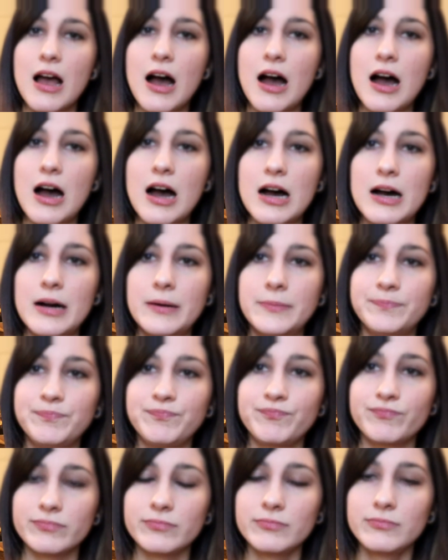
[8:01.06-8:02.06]

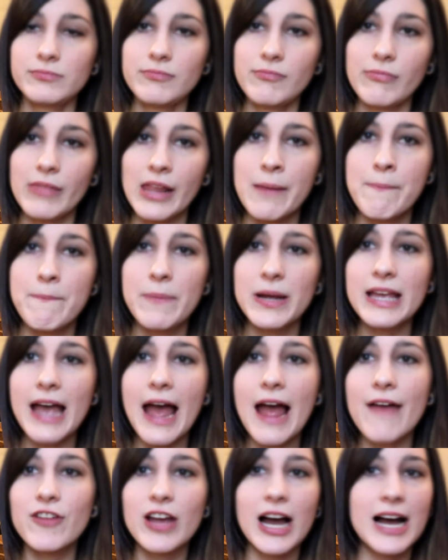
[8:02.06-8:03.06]
But
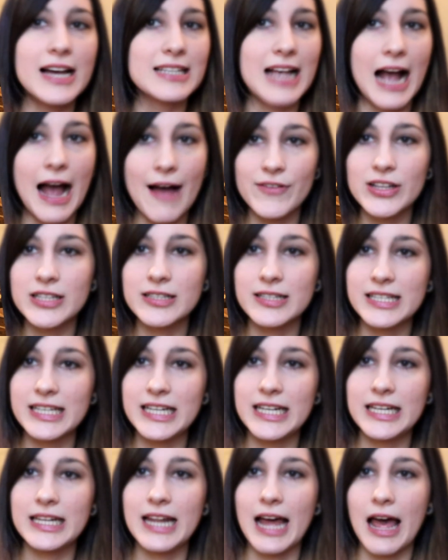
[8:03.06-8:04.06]
yeah, if you guys haven't
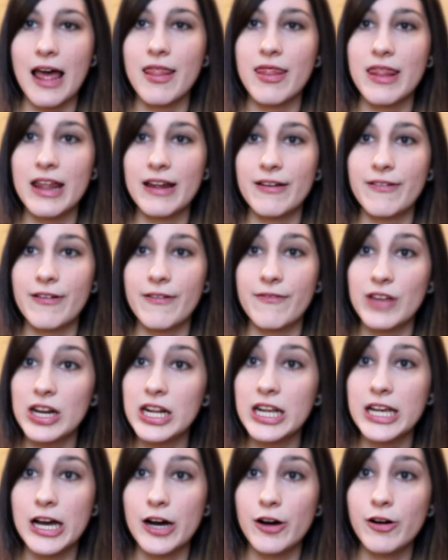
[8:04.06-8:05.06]
seen the
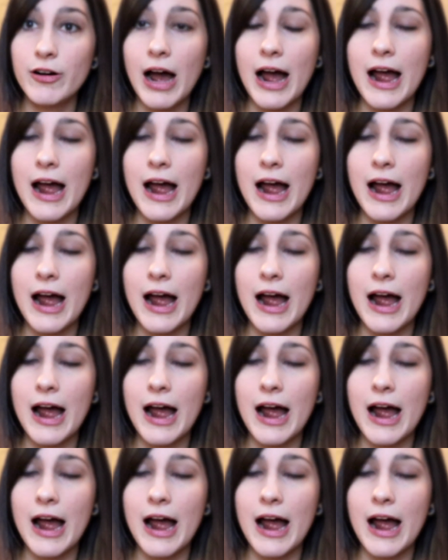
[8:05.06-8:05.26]
video,